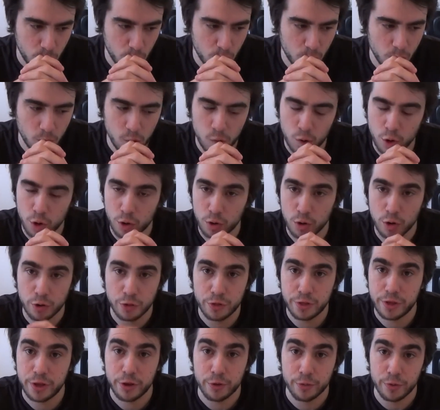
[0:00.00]
a
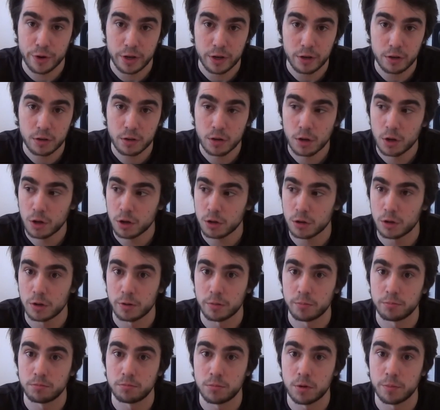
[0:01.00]
theory,
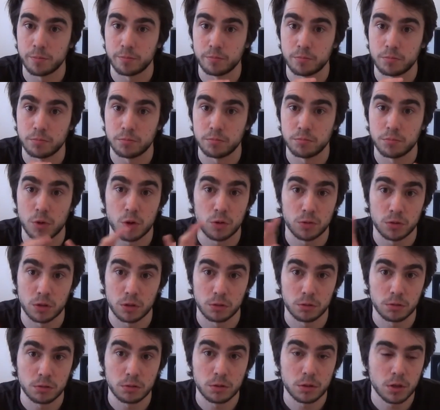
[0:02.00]
a
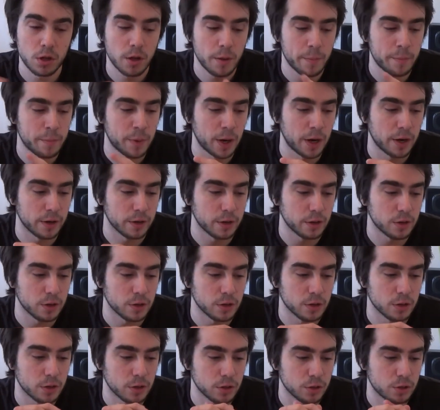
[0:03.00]
model by
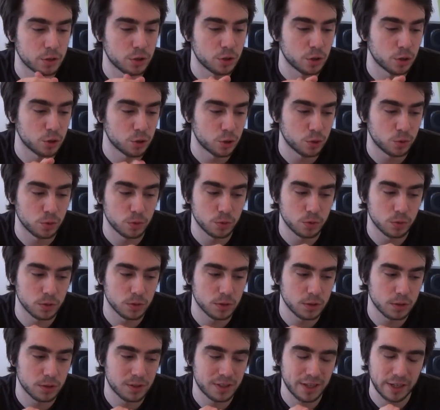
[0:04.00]
a social
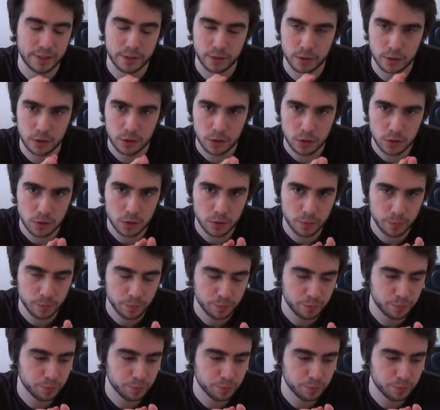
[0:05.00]
scientist.